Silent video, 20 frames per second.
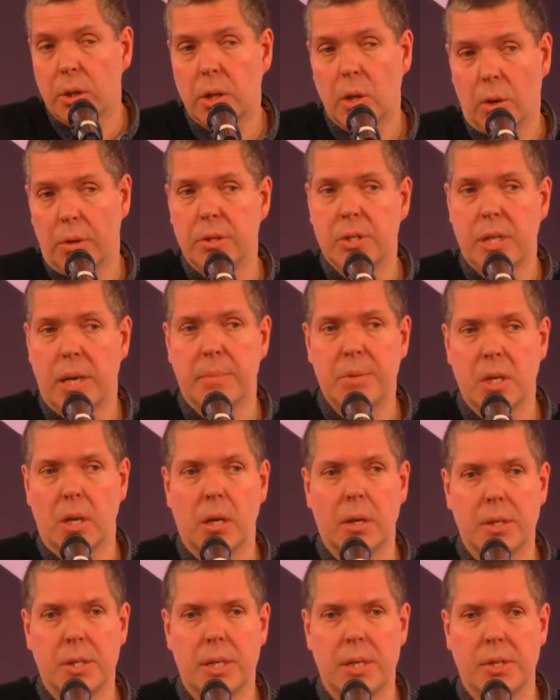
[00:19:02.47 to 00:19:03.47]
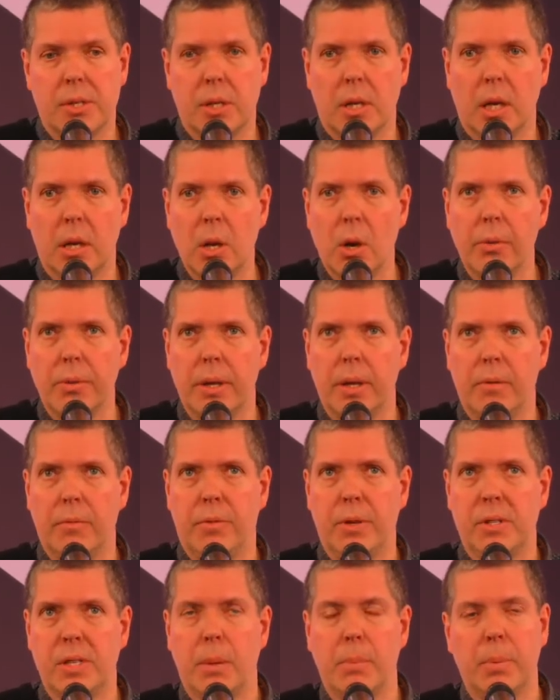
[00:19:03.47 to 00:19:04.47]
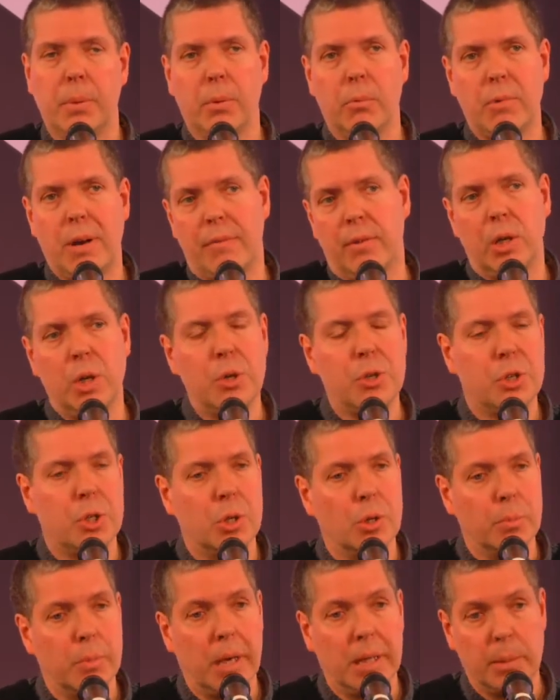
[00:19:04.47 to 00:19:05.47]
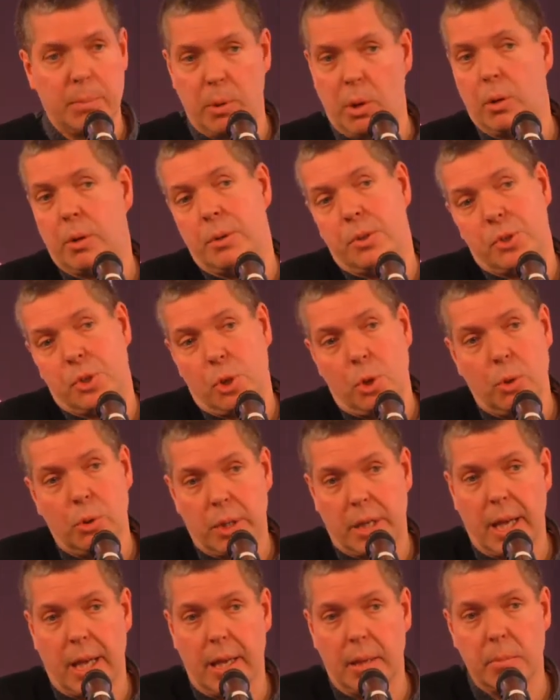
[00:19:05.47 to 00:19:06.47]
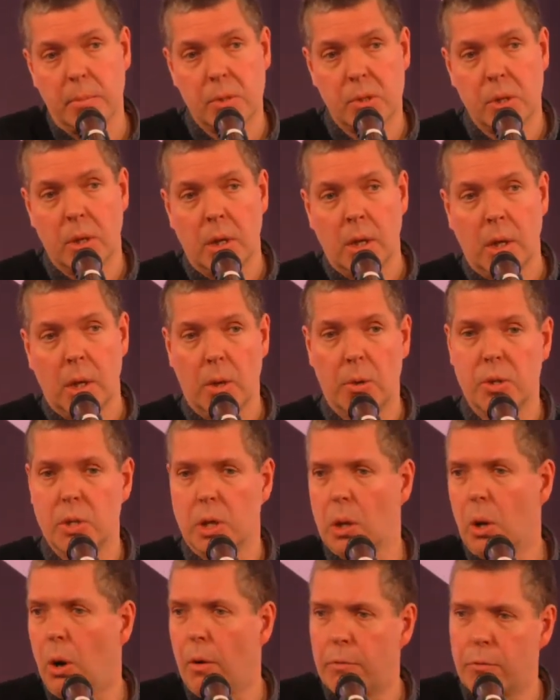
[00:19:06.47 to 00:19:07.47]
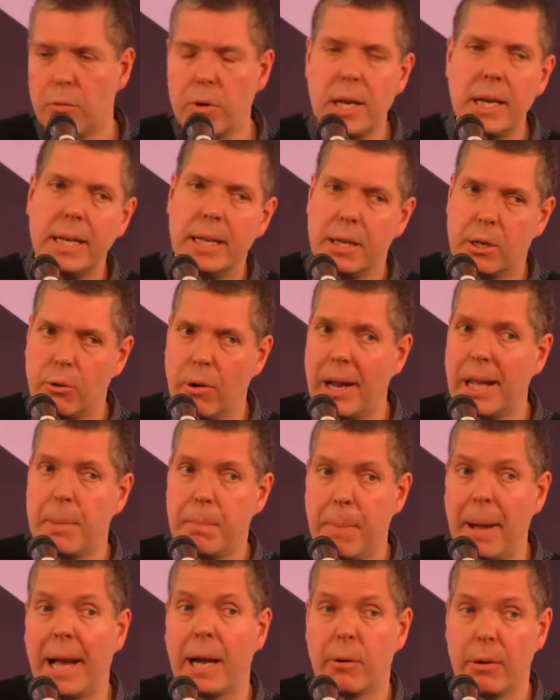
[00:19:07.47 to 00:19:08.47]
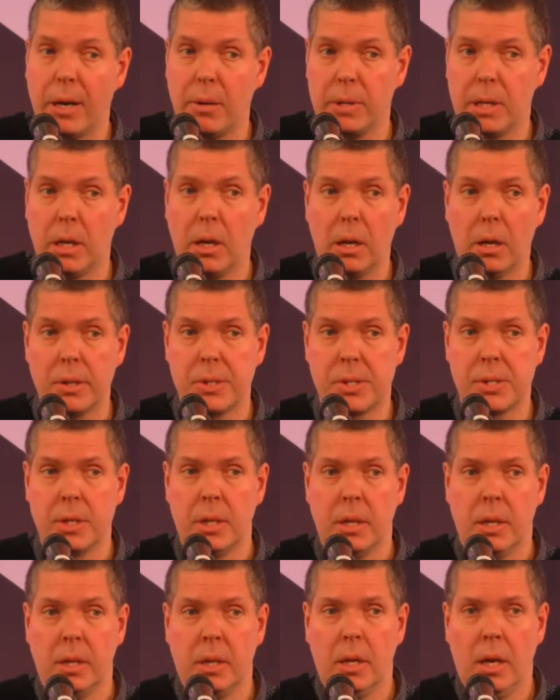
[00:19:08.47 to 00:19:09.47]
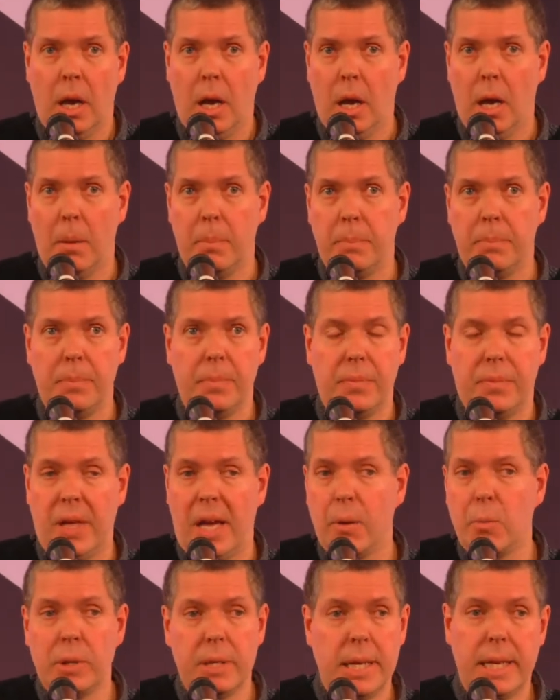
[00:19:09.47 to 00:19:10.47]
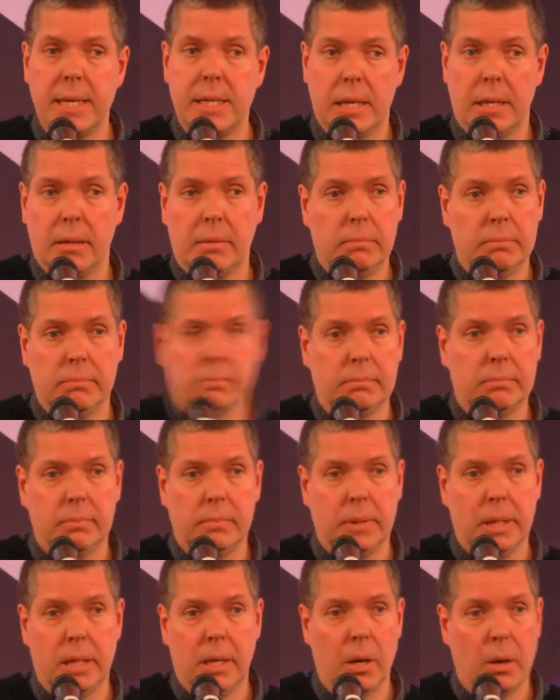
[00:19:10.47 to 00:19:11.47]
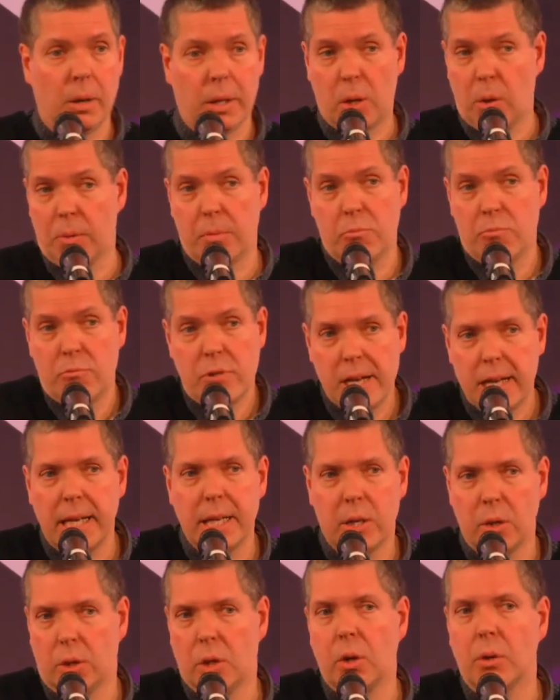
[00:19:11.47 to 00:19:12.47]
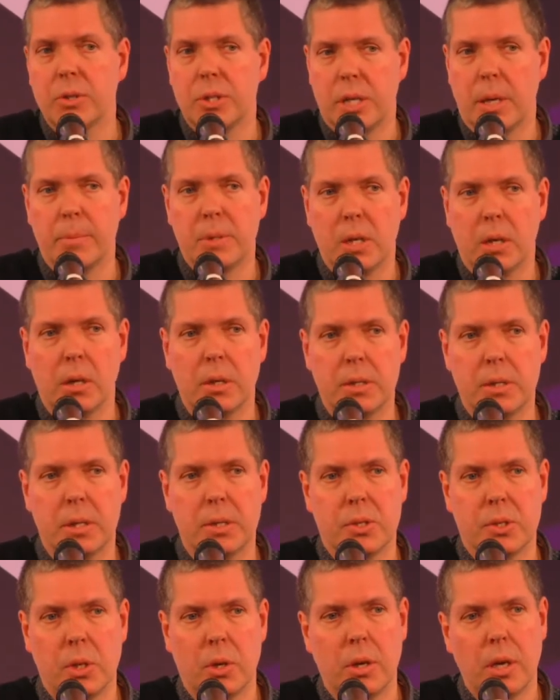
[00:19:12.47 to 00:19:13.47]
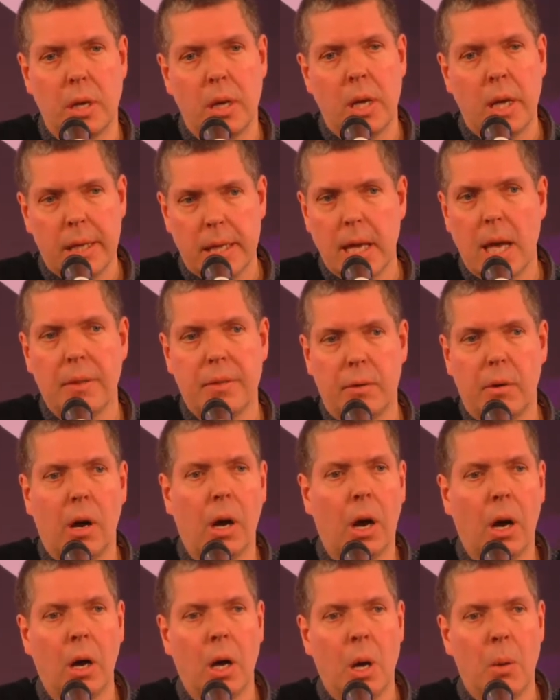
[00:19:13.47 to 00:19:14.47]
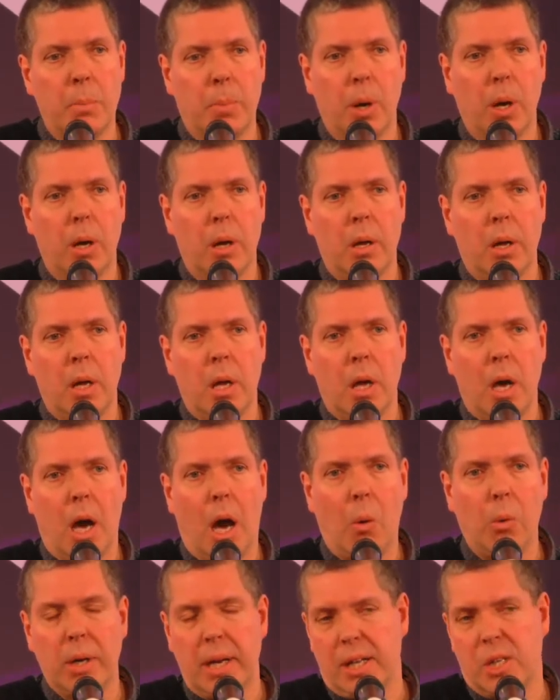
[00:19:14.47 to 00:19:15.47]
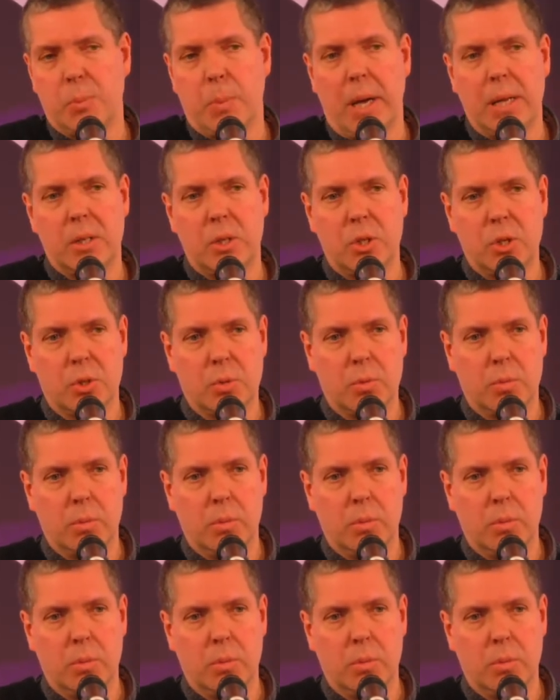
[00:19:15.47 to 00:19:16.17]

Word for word: concept artists. And I know that, for example, Revolution, who make the Broken Sword games, use a lot of really great background art. Um, they were needing, you know, really good concept artists. So yeah, there are, but I wouldn't expect to just